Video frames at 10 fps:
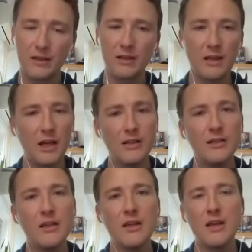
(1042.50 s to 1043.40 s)
a lot
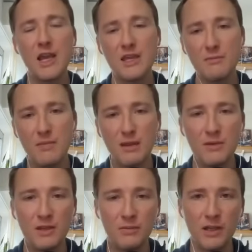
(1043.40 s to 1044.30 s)
and then
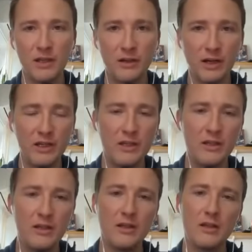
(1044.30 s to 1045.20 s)
maybe apply a grade.
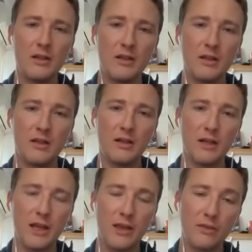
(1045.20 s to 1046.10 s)

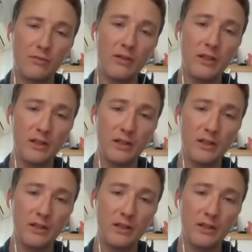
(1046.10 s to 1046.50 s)
And three,